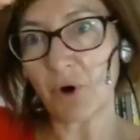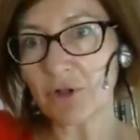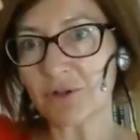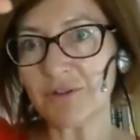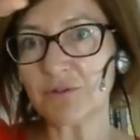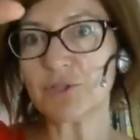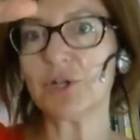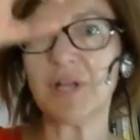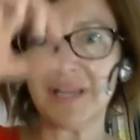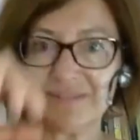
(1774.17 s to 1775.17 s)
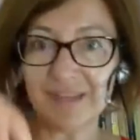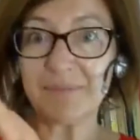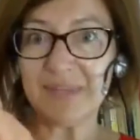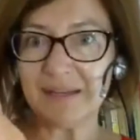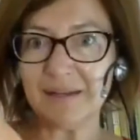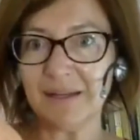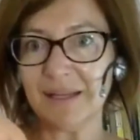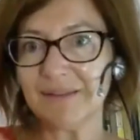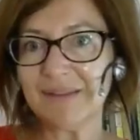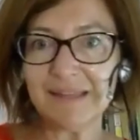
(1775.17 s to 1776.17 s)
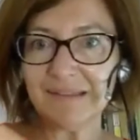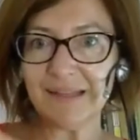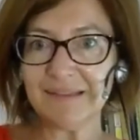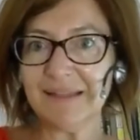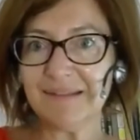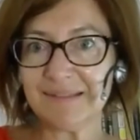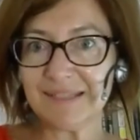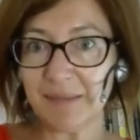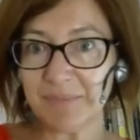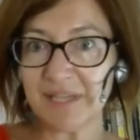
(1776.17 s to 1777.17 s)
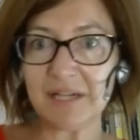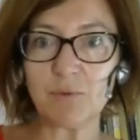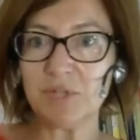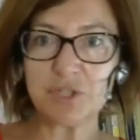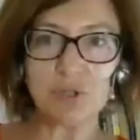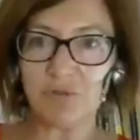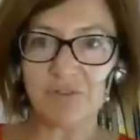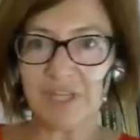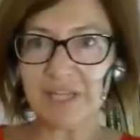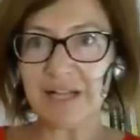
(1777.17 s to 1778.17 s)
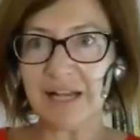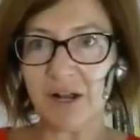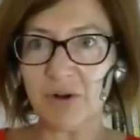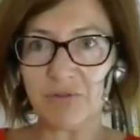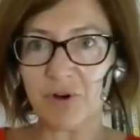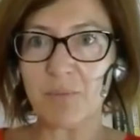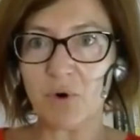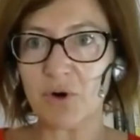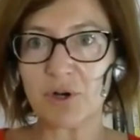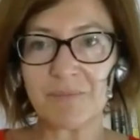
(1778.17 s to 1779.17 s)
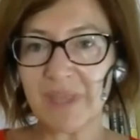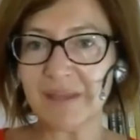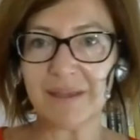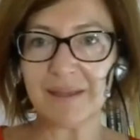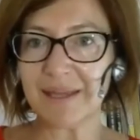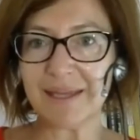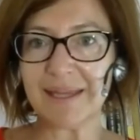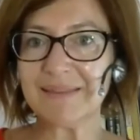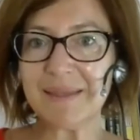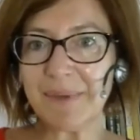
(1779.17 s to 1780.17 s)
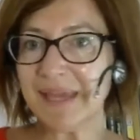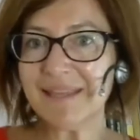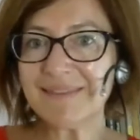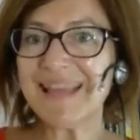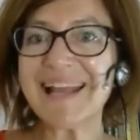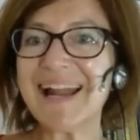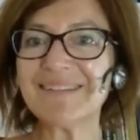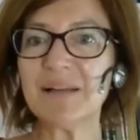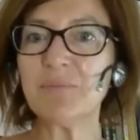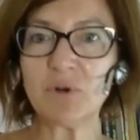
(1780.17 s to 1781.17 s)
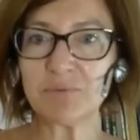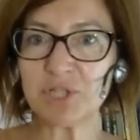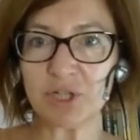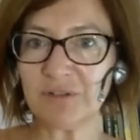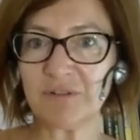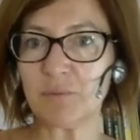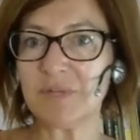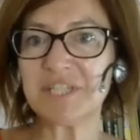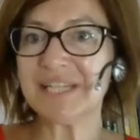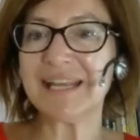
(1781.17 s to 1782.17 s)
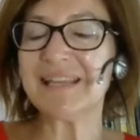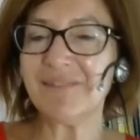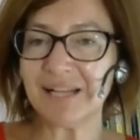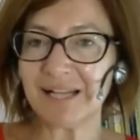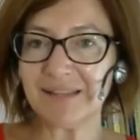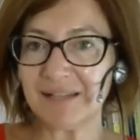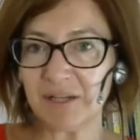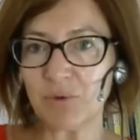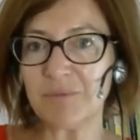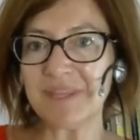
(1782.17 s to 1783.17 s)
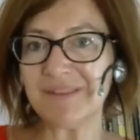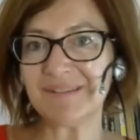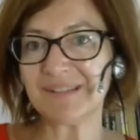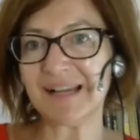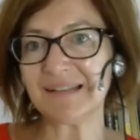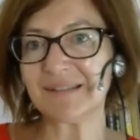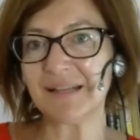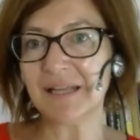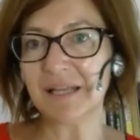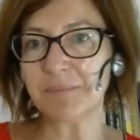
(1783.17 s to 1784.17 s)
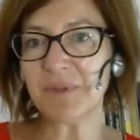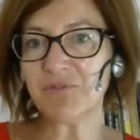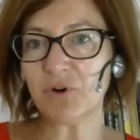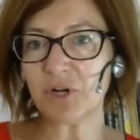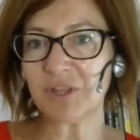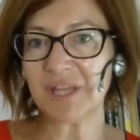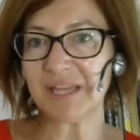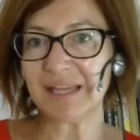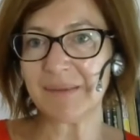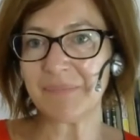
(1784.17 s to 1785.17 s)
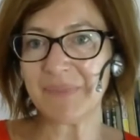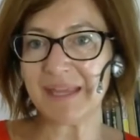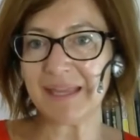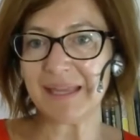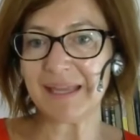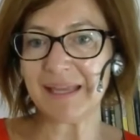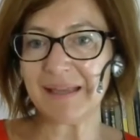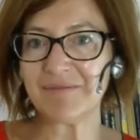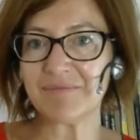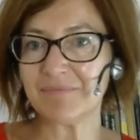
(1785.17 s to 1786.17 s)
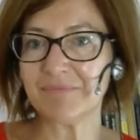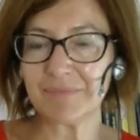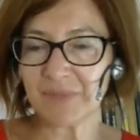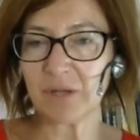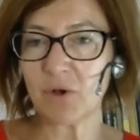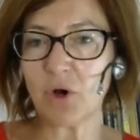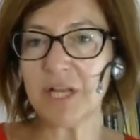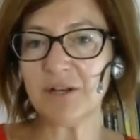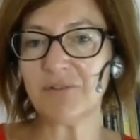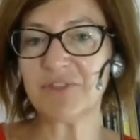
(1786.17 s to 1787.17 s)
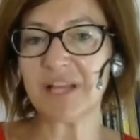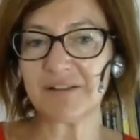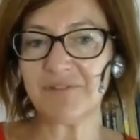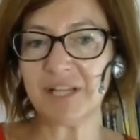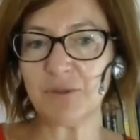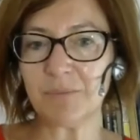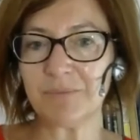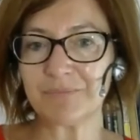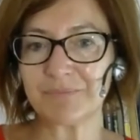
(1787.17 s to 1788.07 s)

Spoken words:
whole constitution excepting this and this chapter, which you think allow for more debate, there are some options which in a given country could be discussed before the calling of the referendum.